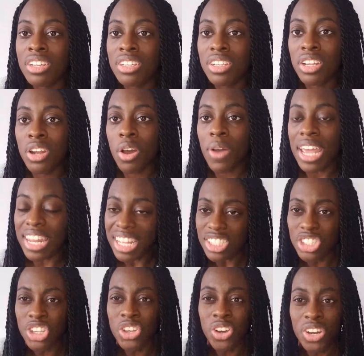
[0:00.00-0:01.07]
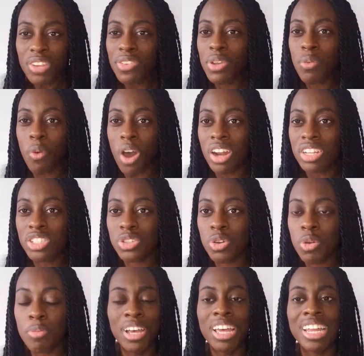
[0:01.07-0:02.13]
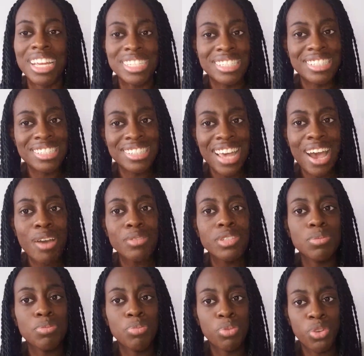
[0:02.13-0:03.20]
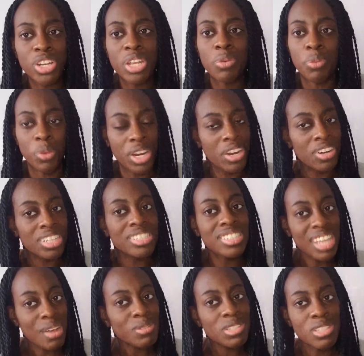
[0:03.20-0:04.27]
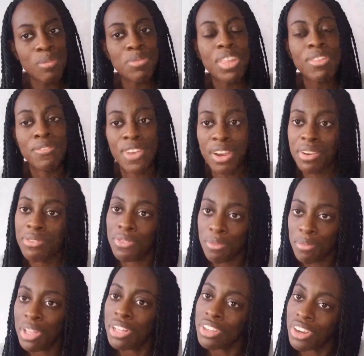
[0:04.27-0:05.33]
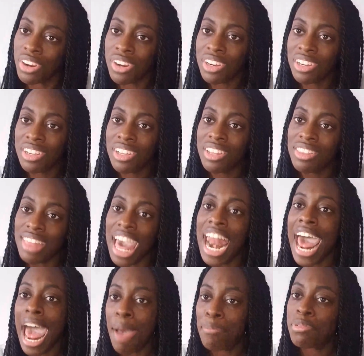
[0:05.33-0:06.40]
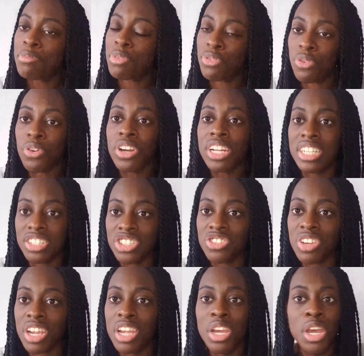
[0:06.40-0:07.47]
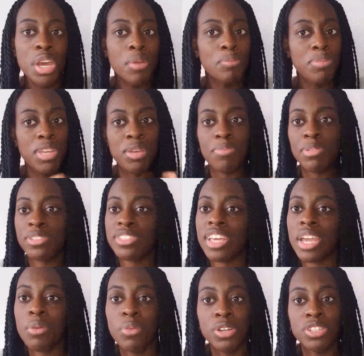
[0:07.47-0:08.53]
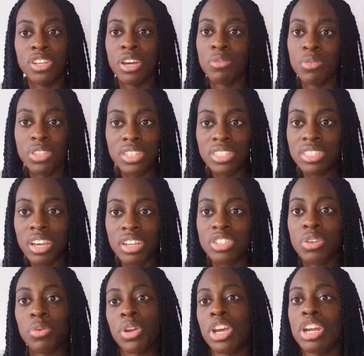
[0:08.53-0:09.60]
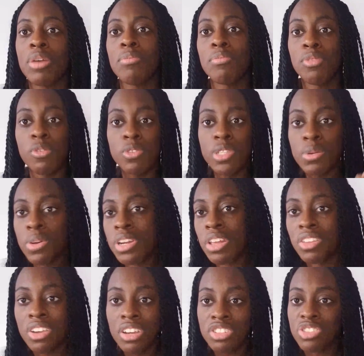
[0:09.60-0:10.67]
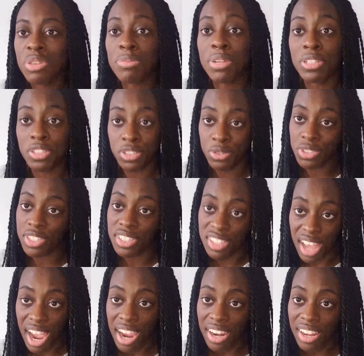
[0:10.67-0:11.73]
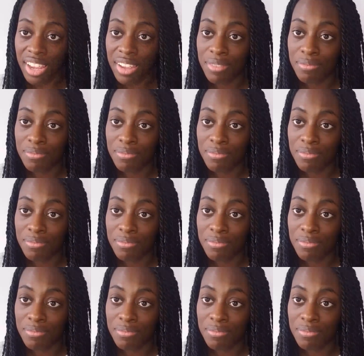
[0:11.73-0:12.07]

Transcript: You know, and that's good if he wanted to, but it sounds pretty weird. It sounds something very familiar that happened before in history. People saying we're done with this country, we're going to move to another country and build a new society.